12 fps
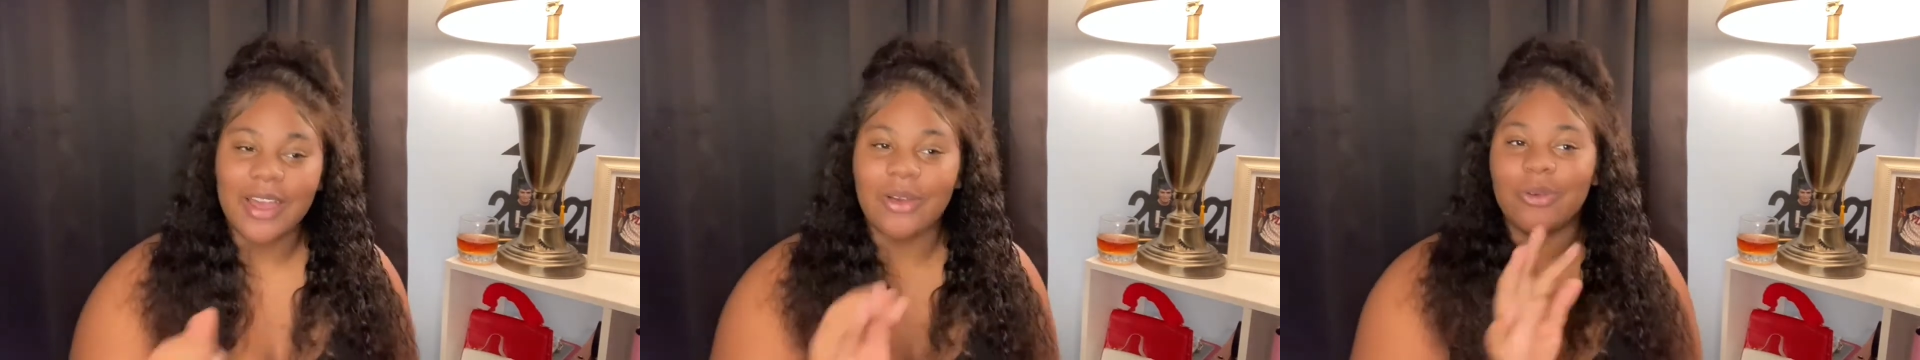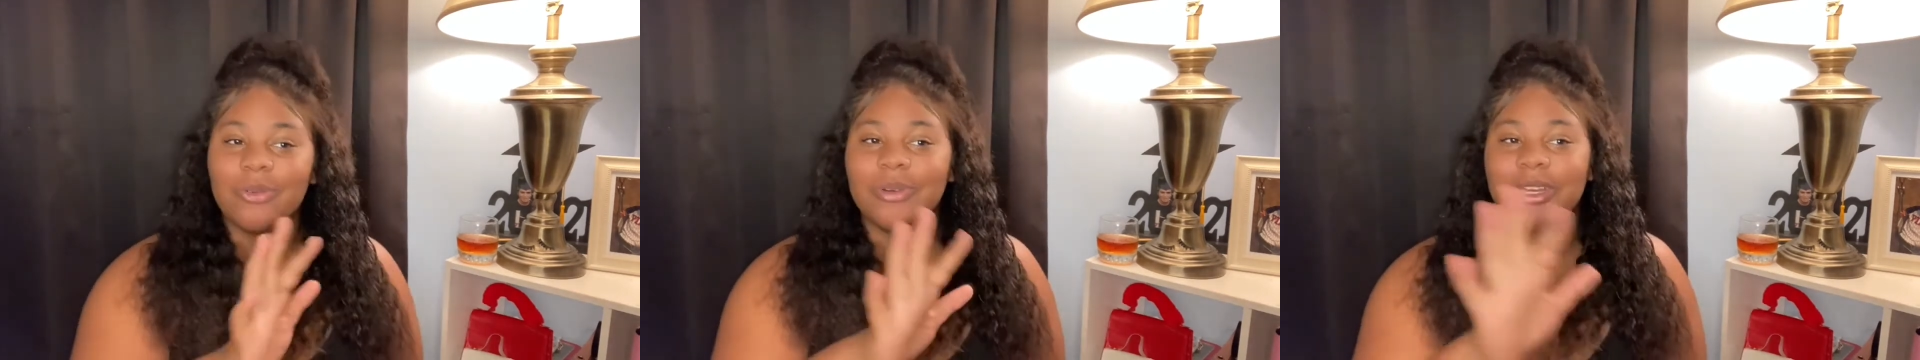I
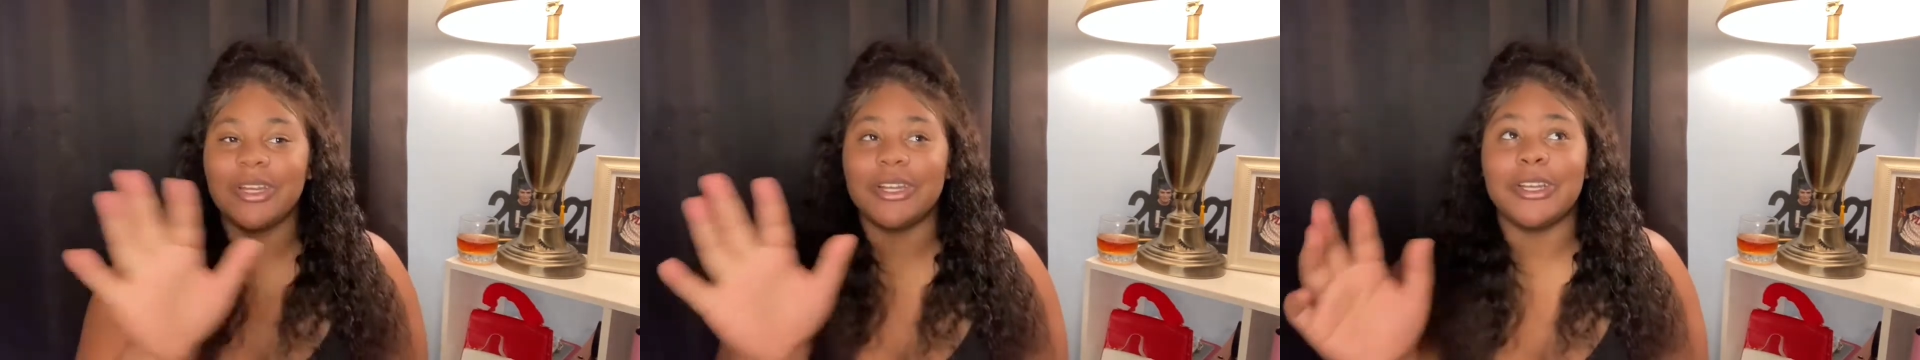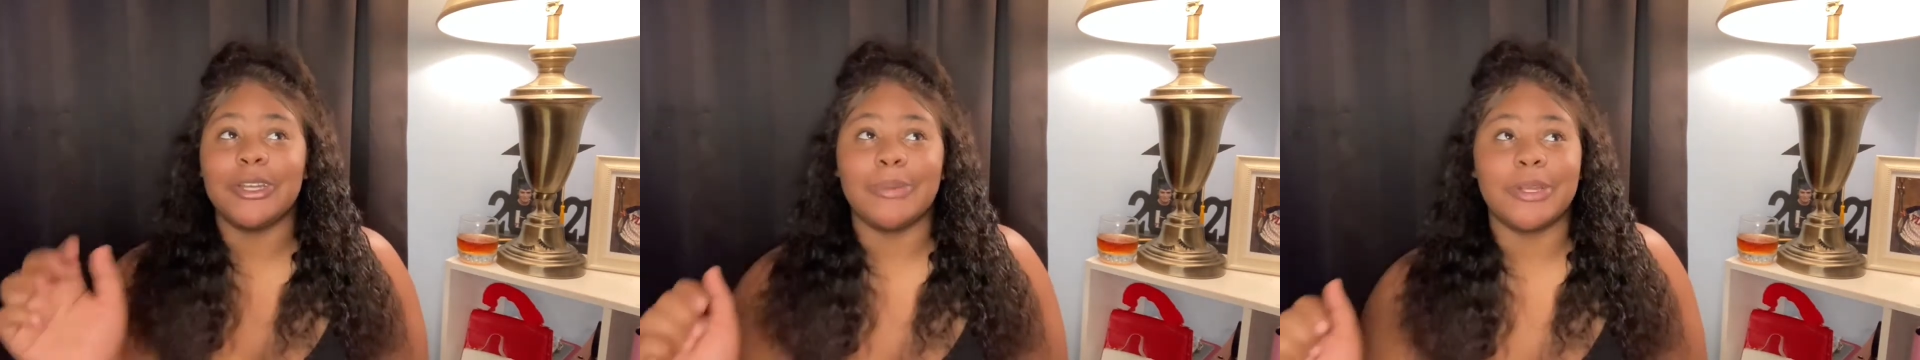don't want to hear
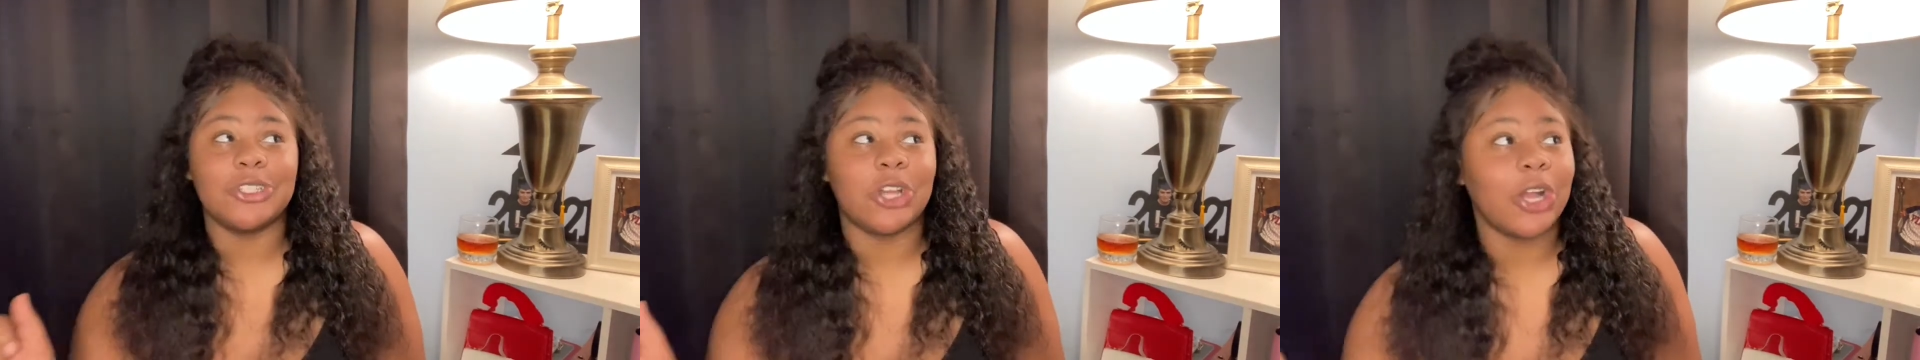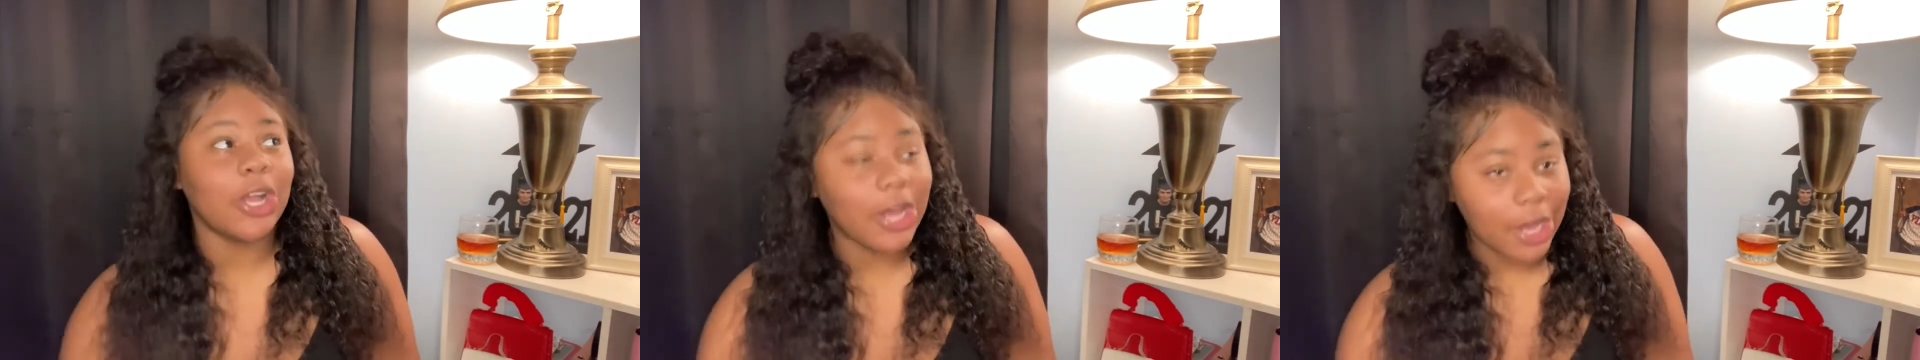nothing about y'all
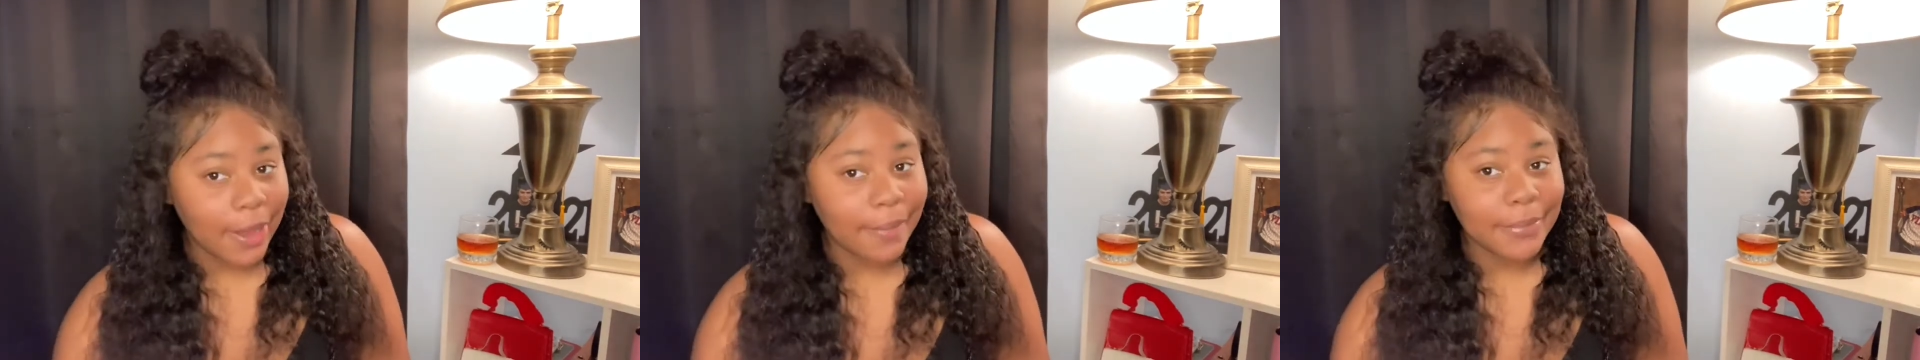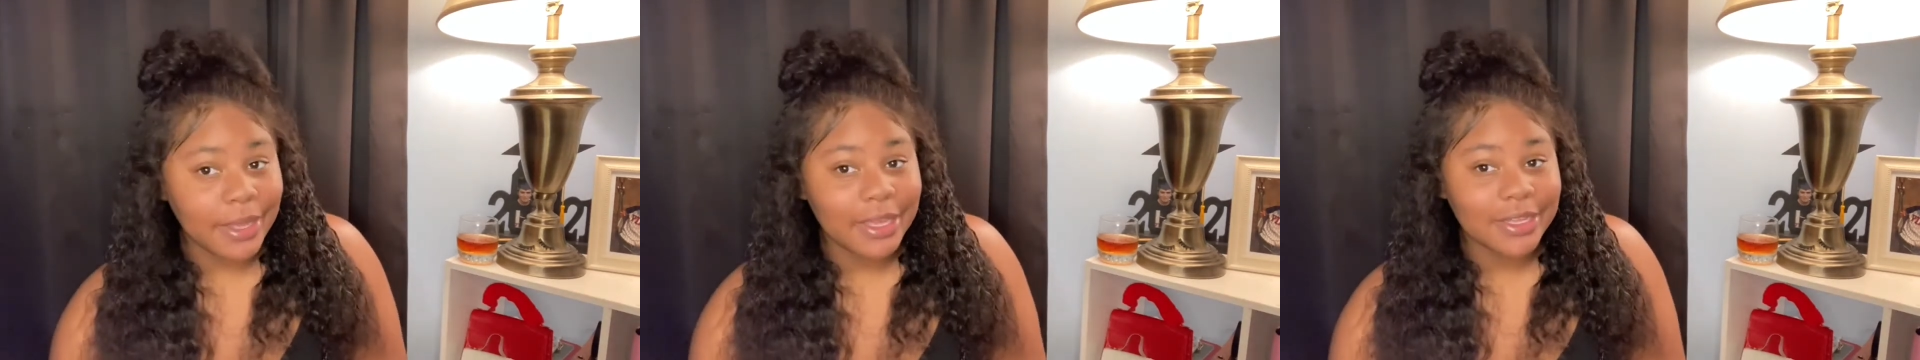
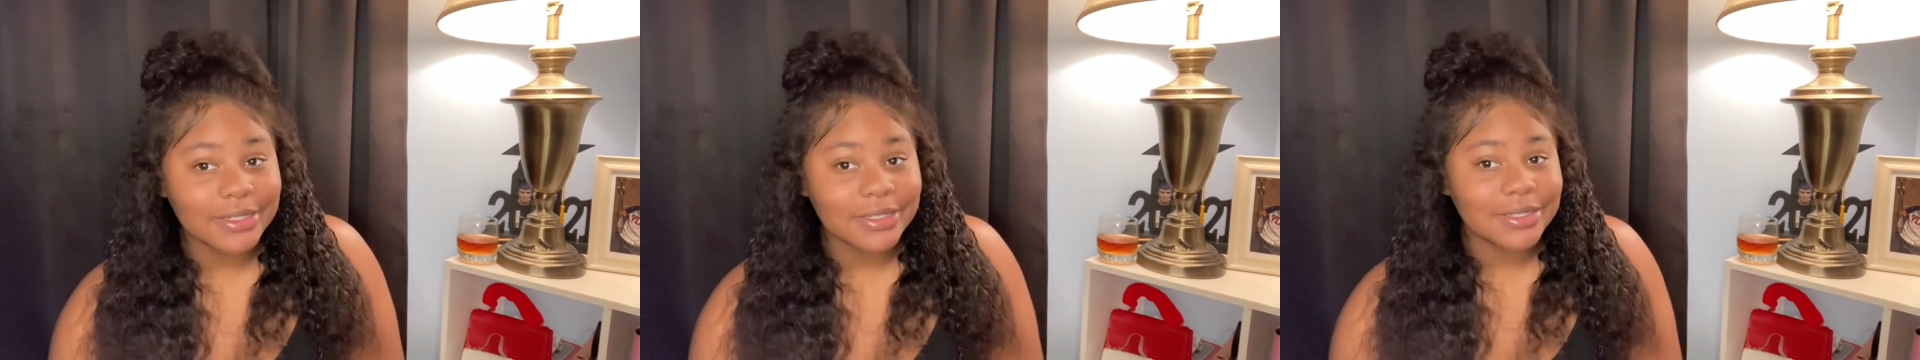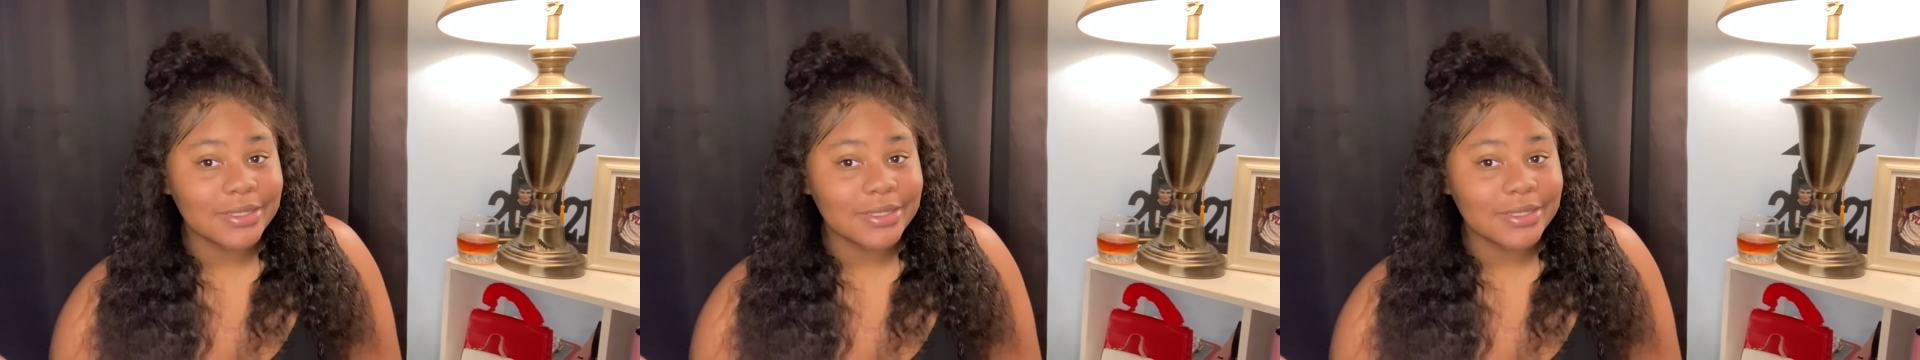comments.